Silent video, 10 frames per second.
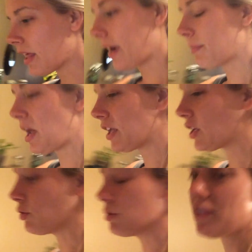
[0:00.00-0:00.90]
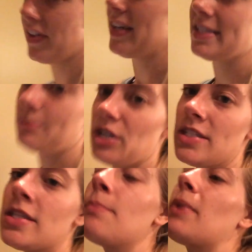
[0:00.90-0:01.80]
Like, I'm not a huge fitness
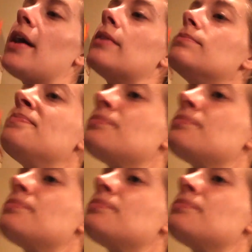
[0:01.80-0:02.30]
person, but